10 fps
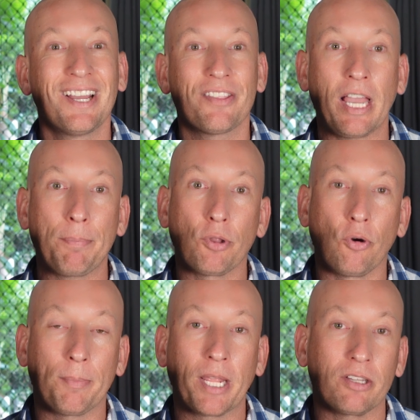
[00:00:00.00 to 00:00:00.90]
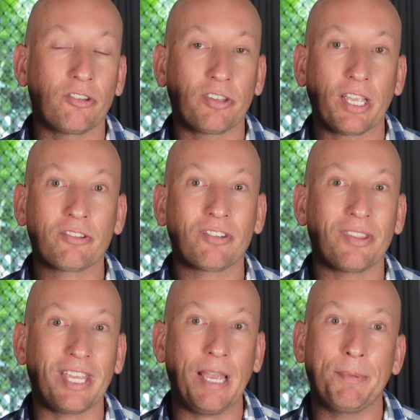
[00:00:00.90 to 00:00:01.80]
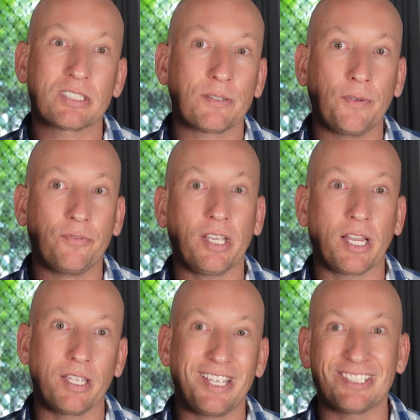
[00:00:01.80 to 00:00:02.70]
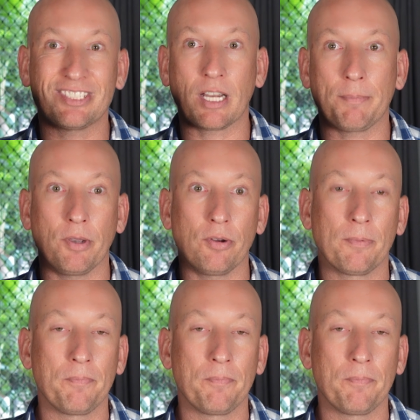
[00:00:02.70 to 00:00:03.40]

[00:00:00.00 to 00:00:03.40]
The app will automatically detect the MS50A in setup mode.